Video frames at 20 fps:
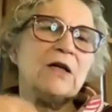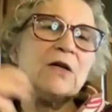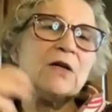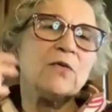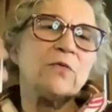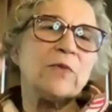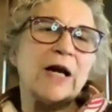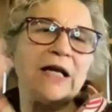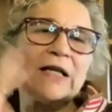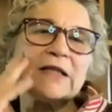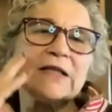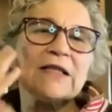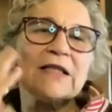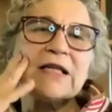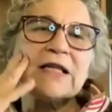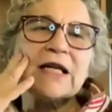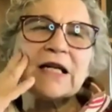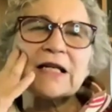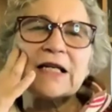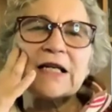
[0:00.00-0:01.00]
wait till you
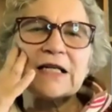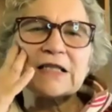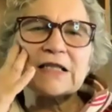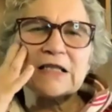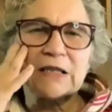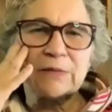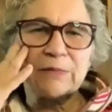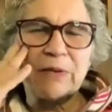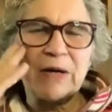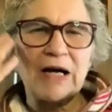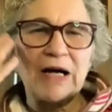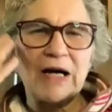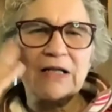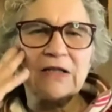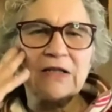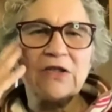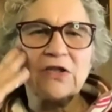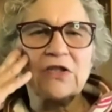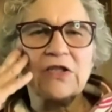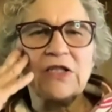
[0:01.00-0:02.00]
get kissed
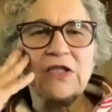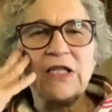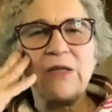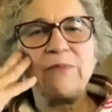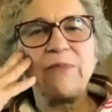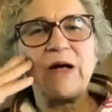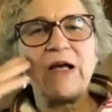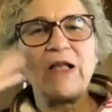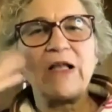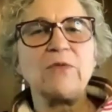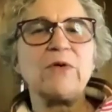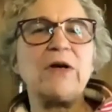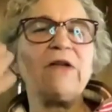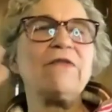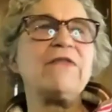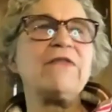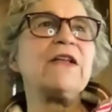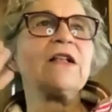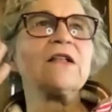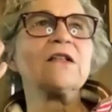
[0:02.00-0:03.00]
upon your cheek by the wind,
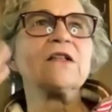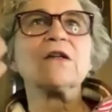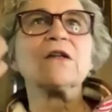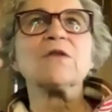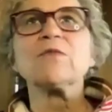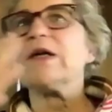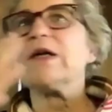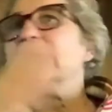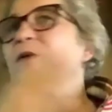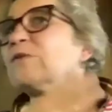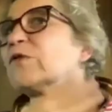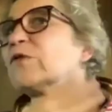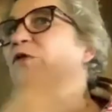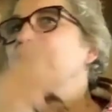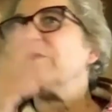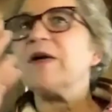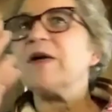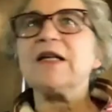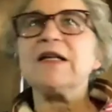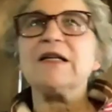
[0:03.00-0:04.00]
feel a little wind
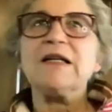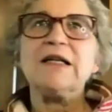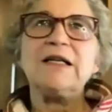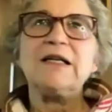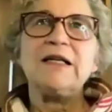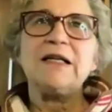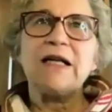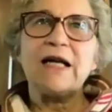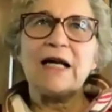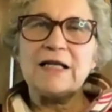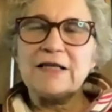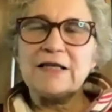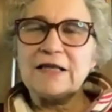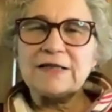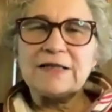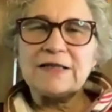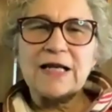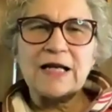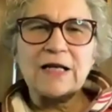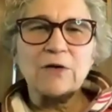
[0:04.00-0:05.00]
movement, and then
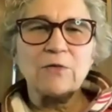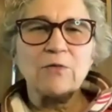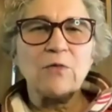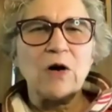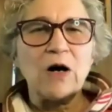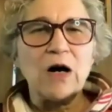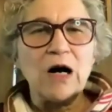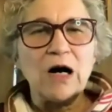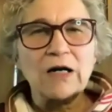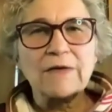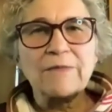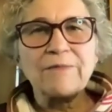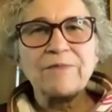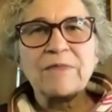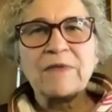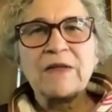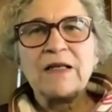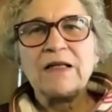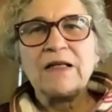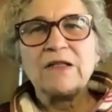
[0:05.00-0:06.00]
take a walk,
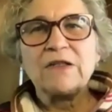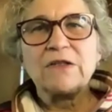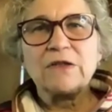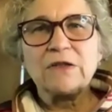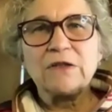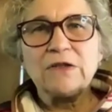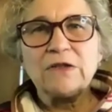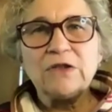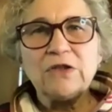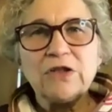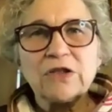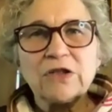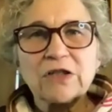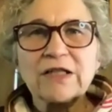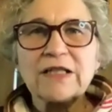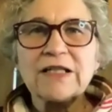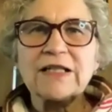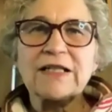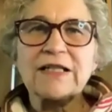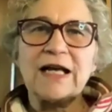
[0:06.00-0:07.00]
you're
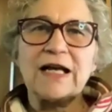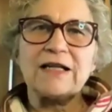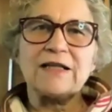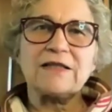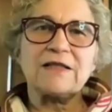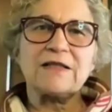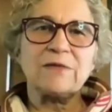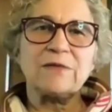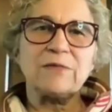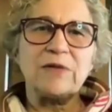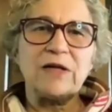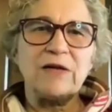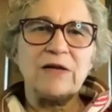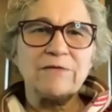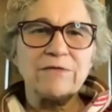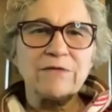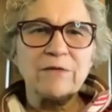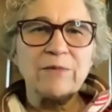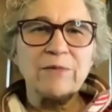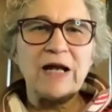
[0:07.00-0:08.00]
going to get some
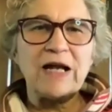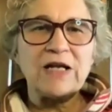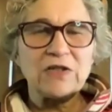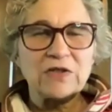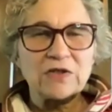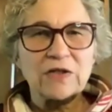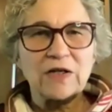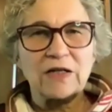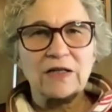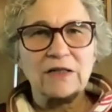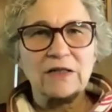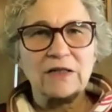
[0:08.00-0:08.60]
information.